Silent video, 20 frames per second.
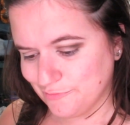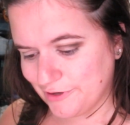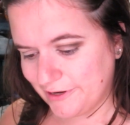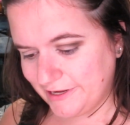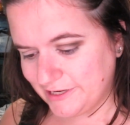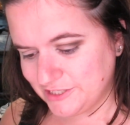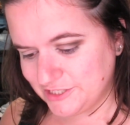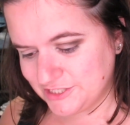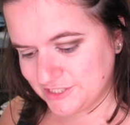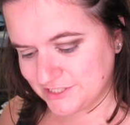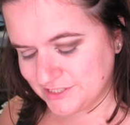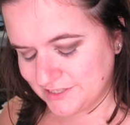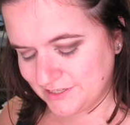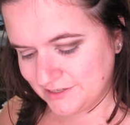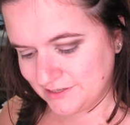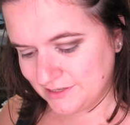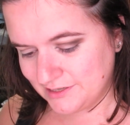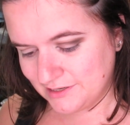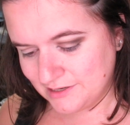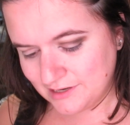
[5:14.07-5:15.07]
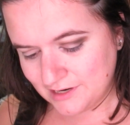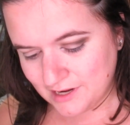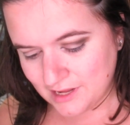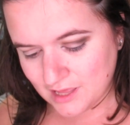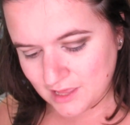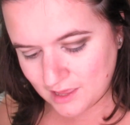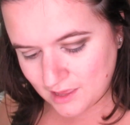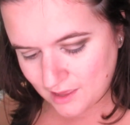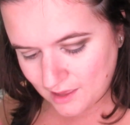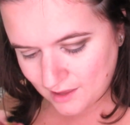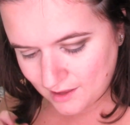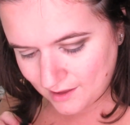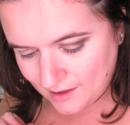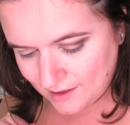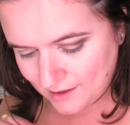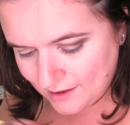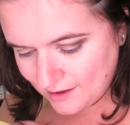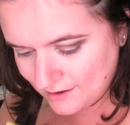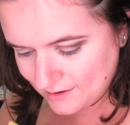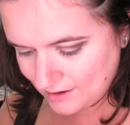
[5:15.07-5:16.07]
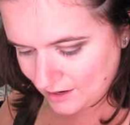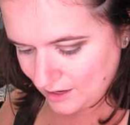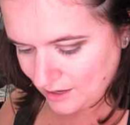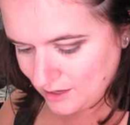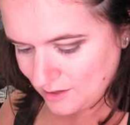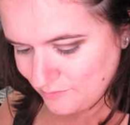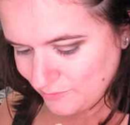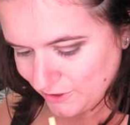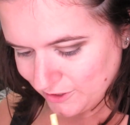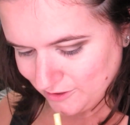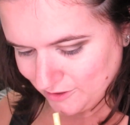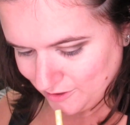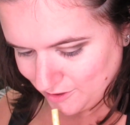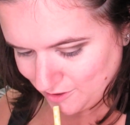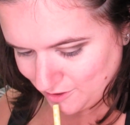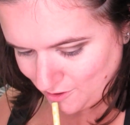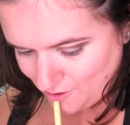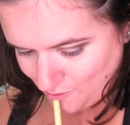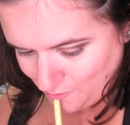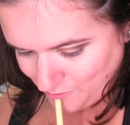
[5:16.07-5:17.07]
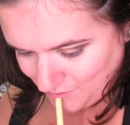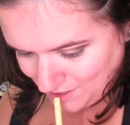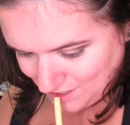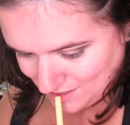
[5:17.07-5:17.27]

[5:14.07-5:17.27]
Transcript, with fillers: brush. And I am going to go